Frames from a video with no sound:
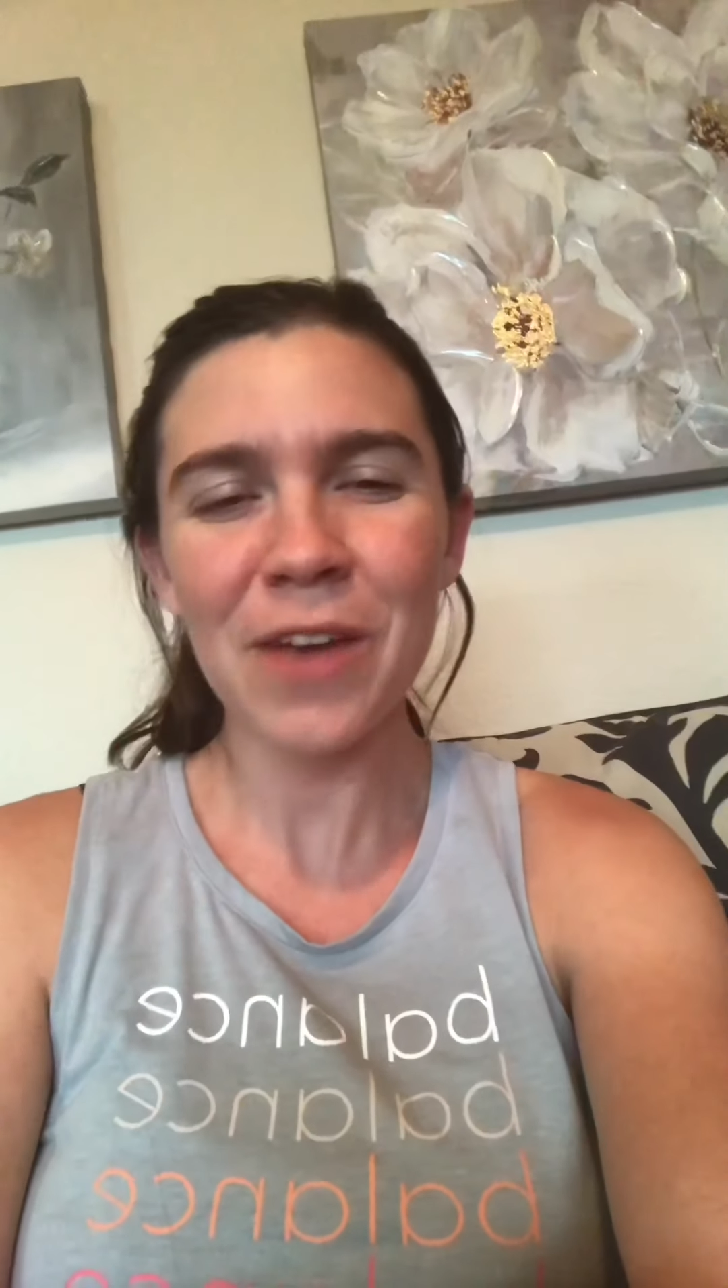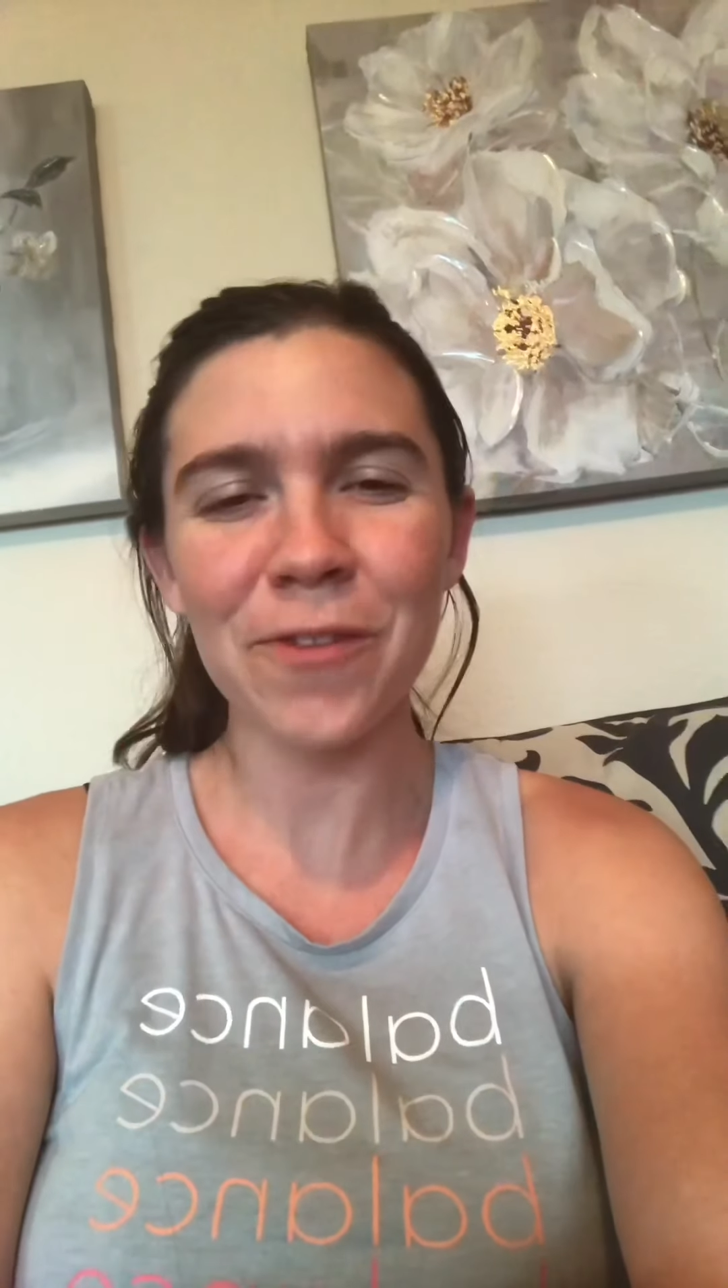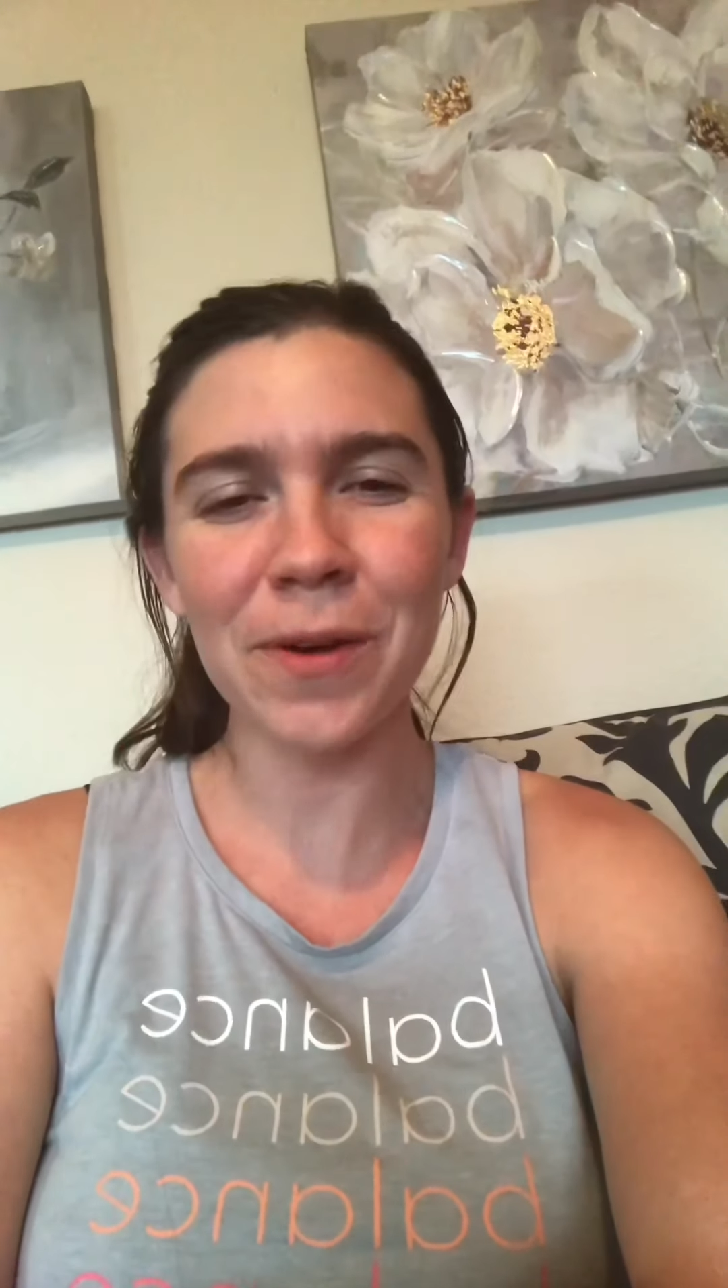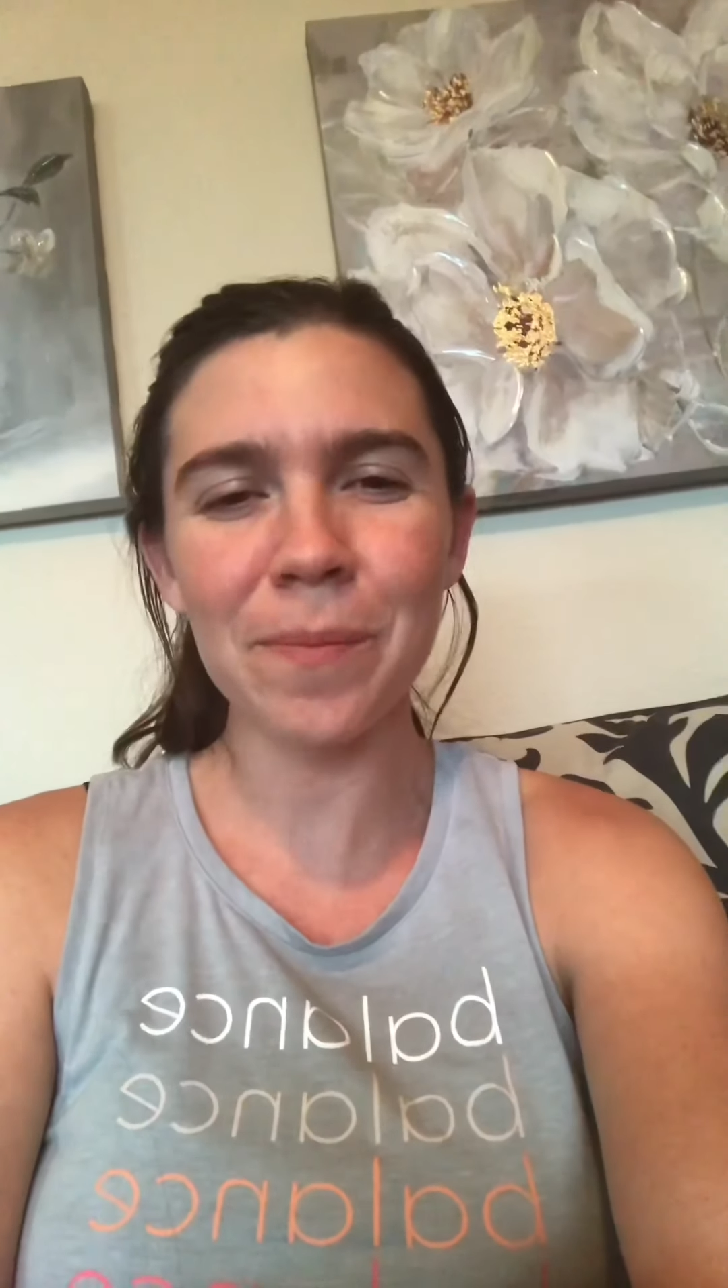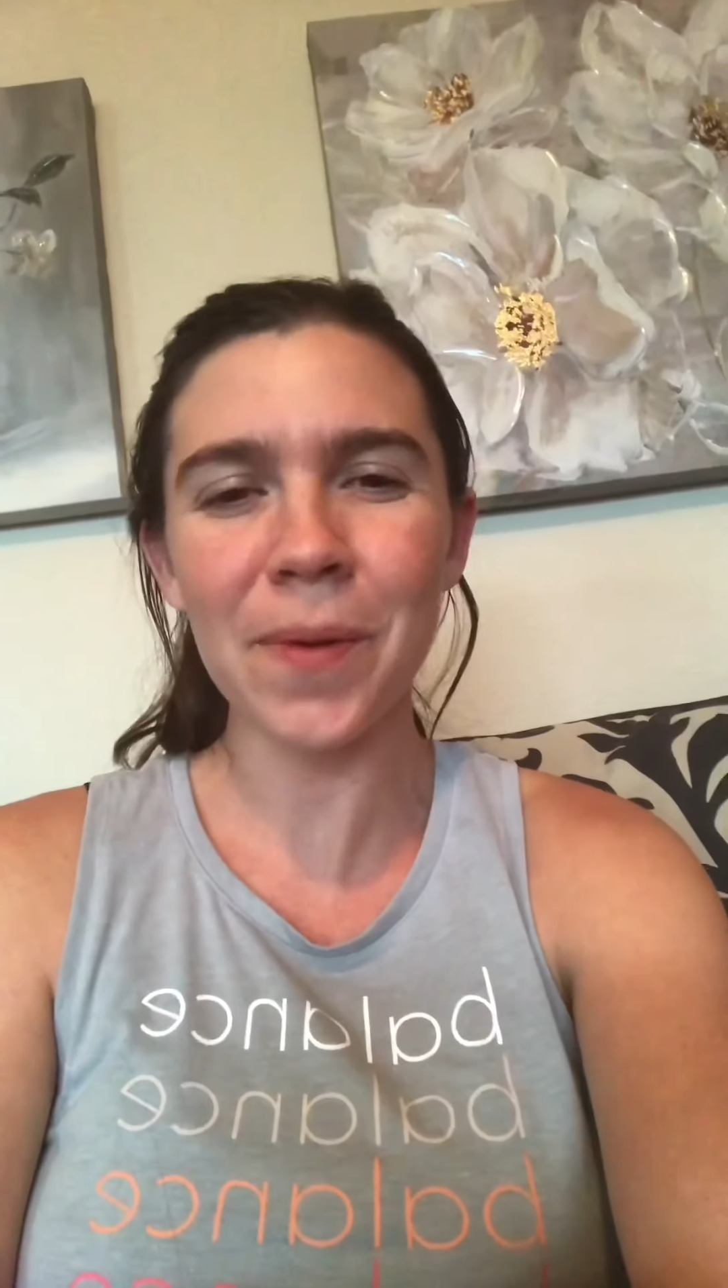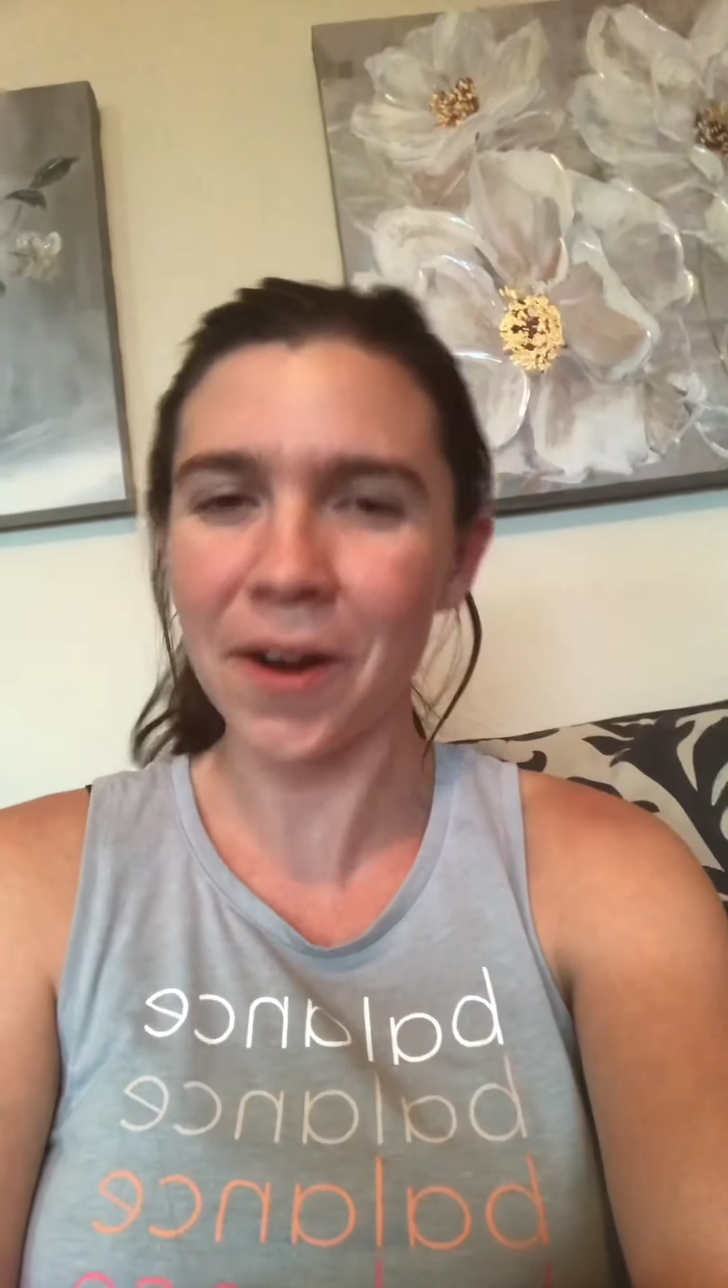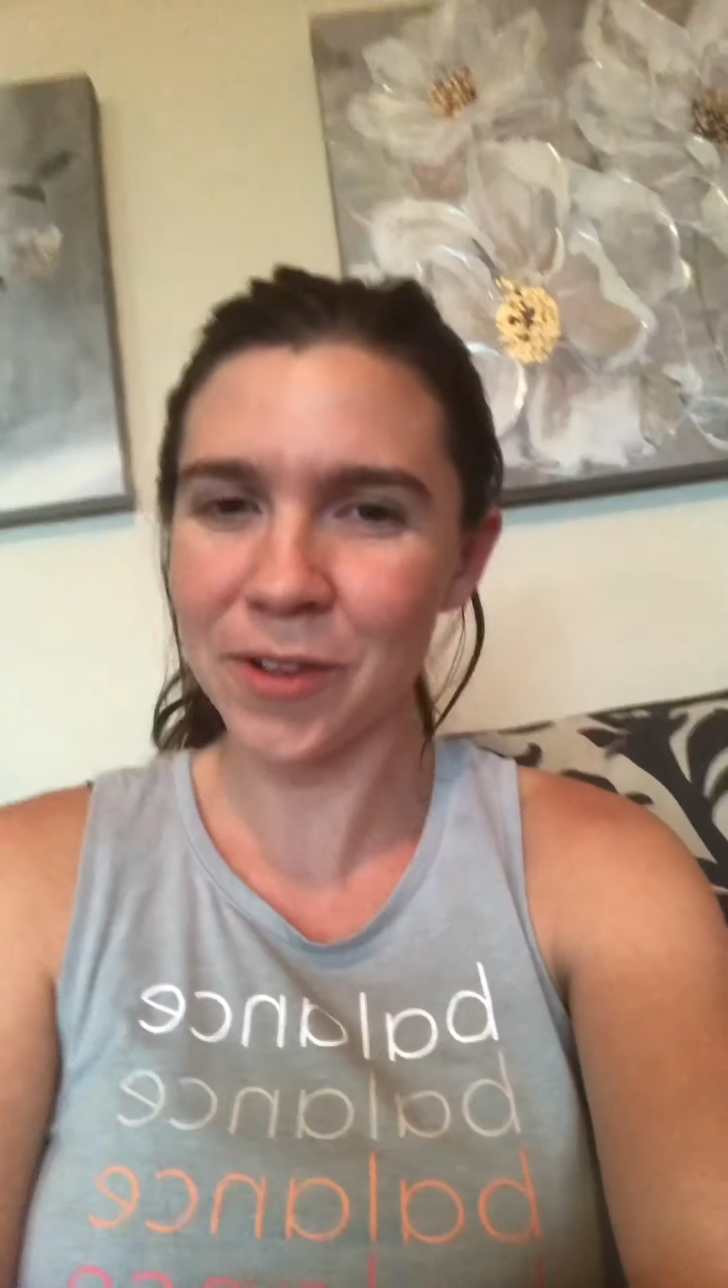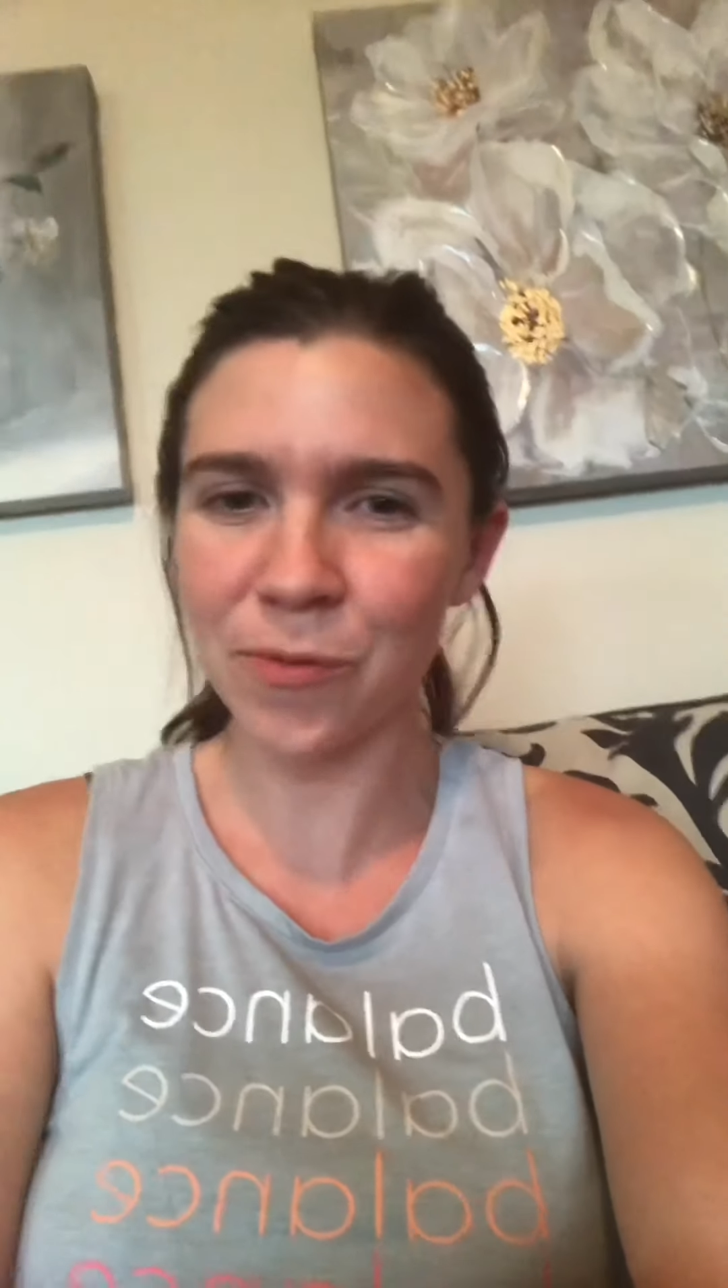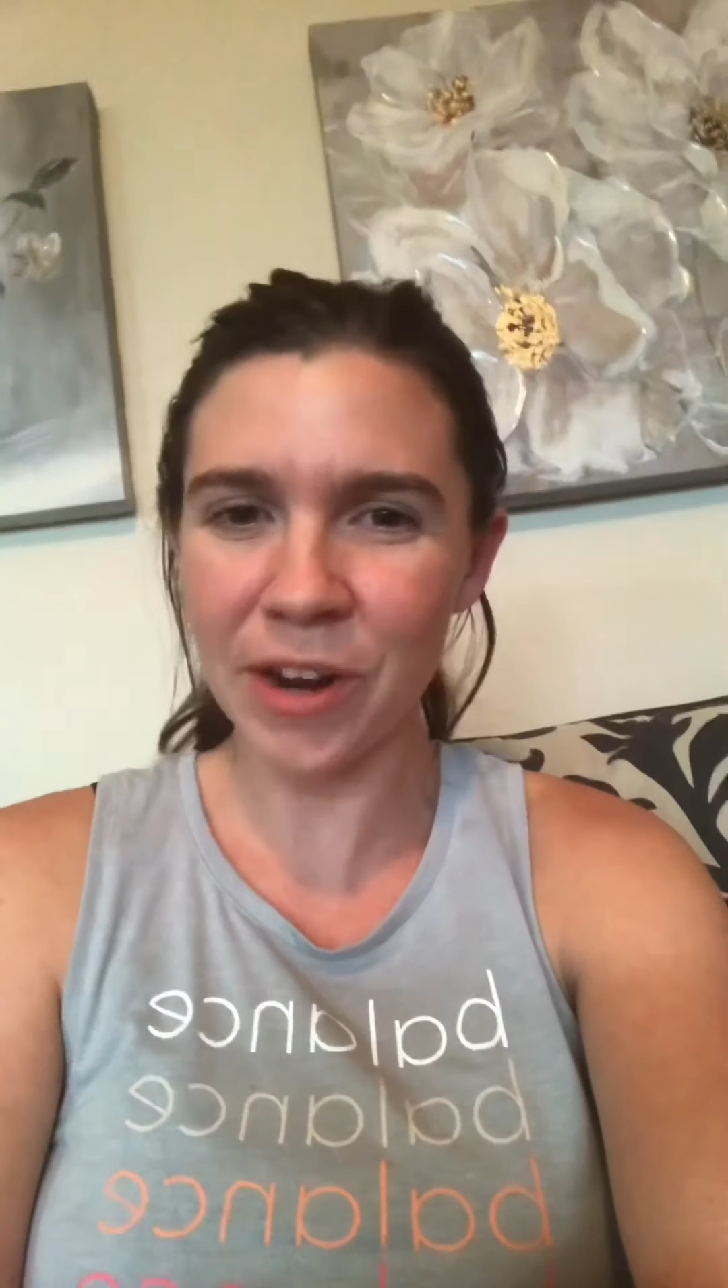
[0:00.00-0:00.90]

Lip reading: from Parks and